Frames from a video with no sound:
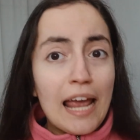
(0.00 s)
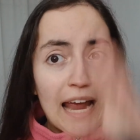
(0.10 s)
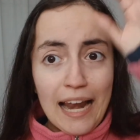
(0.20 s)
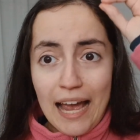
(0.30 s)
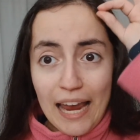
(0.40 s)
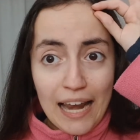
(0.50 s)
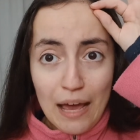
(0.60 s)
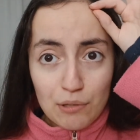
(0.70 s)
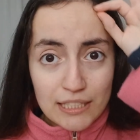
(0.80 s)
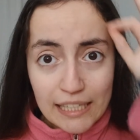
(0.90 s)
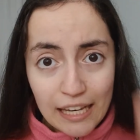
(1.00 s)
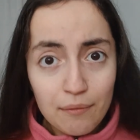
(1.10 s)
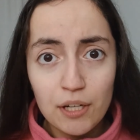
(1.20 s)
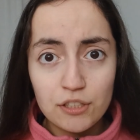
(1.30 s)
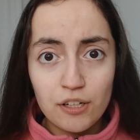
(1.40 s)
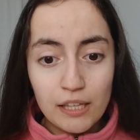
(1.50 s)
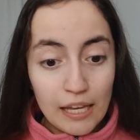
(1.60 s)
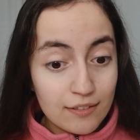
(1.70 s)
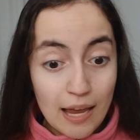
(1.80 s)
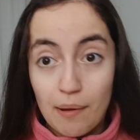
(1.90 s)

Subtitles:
And I was thinking about it during the exam.